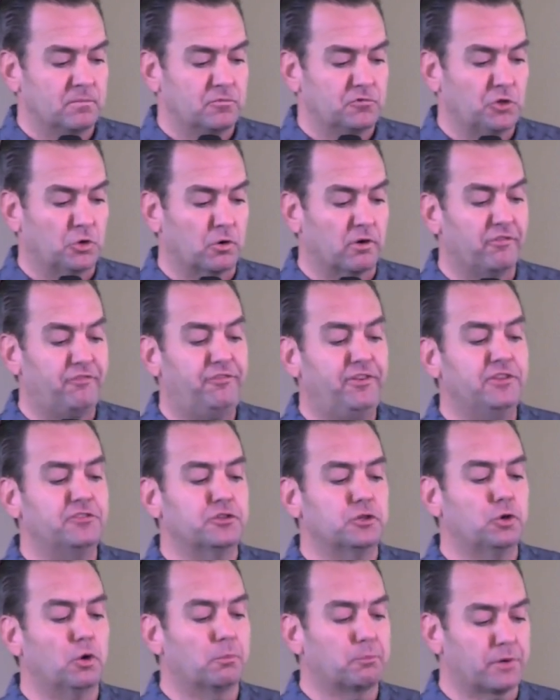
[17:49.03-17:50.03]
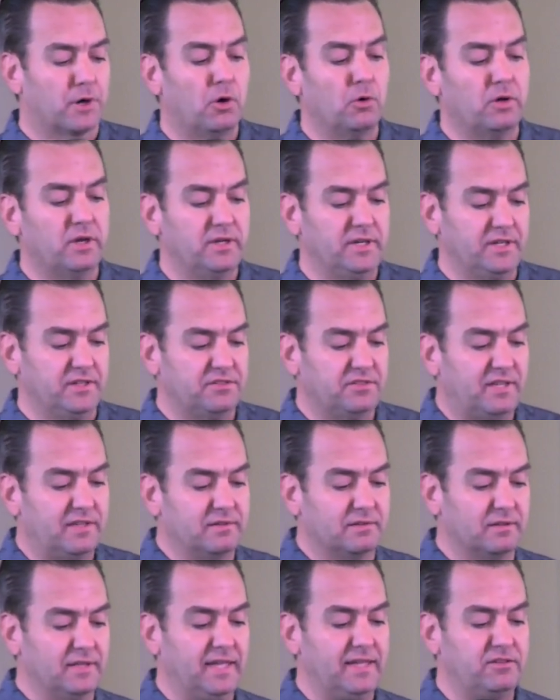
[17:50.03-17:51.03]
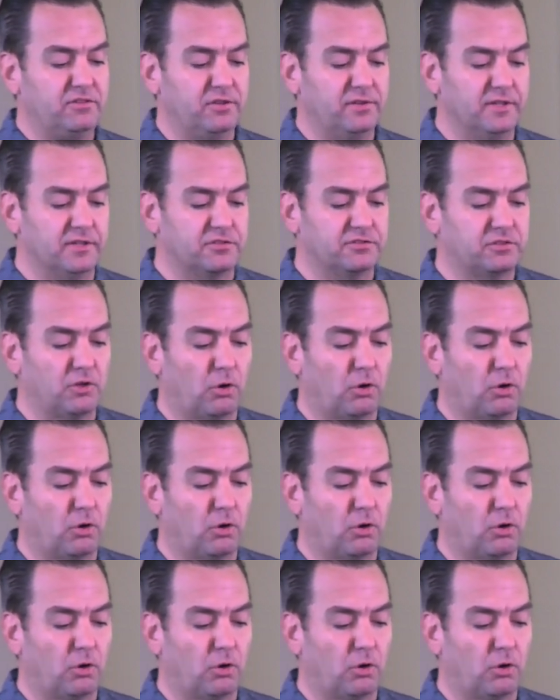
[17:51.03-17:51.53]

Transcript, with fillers: So, her physical brokenness has led to this